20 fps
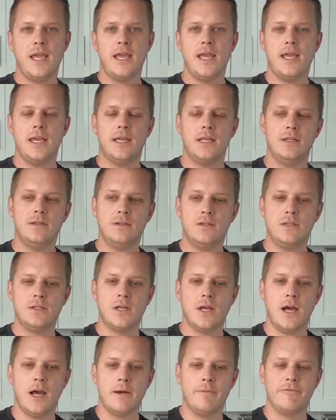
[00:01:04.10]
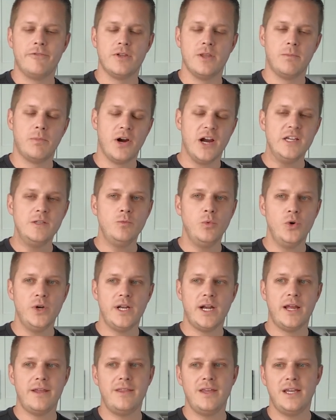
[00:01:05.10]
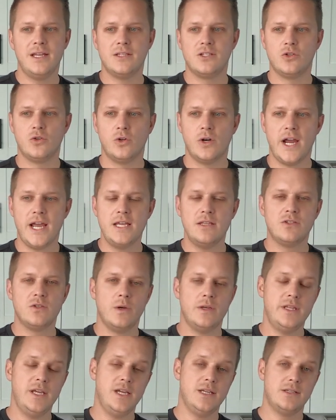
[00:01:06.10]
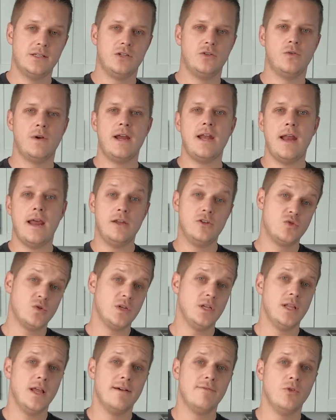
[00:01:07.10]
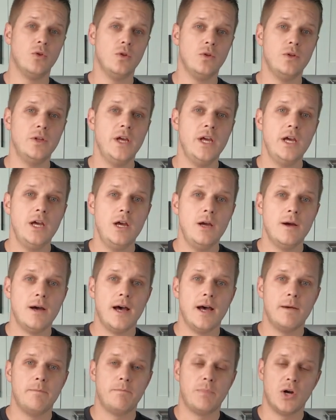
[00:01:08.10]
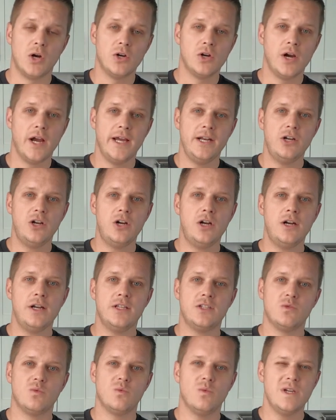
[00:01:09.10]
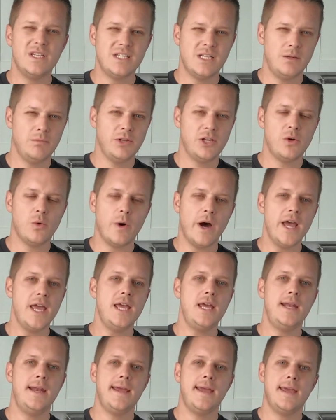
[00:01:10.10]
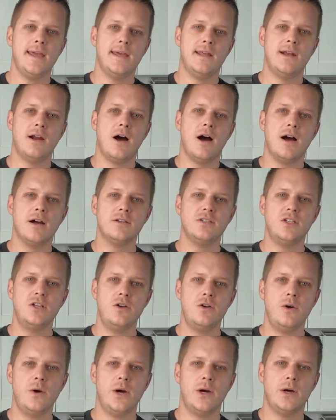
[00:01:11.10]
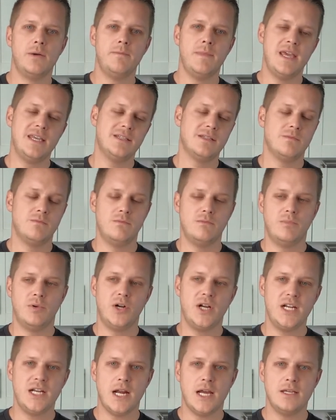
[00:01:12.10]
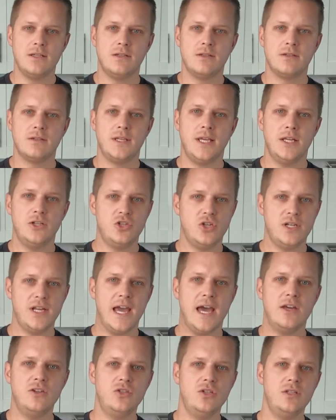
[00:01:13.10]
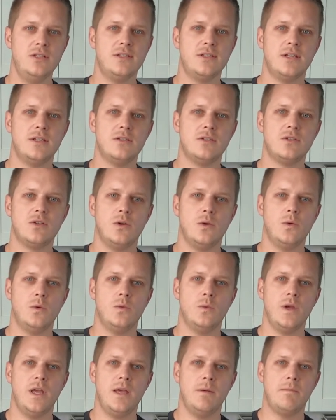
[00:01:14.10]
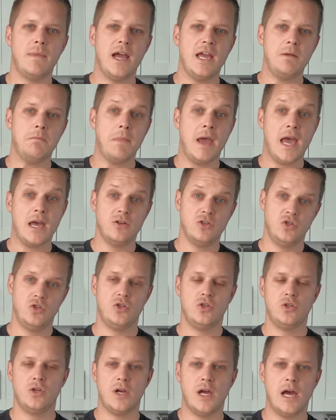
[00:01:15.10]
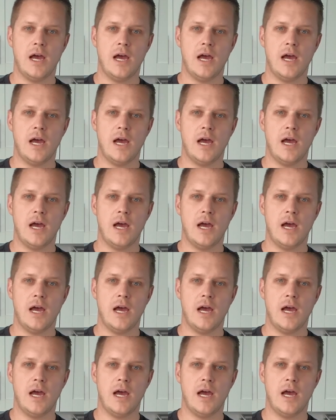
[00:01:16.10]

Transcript: and for the price point, I think it's great. So I think it's a great entry-level burr grinder. It's reasonably quiet, and OXO makes some pretty nice kitchen gadgets, and so it might match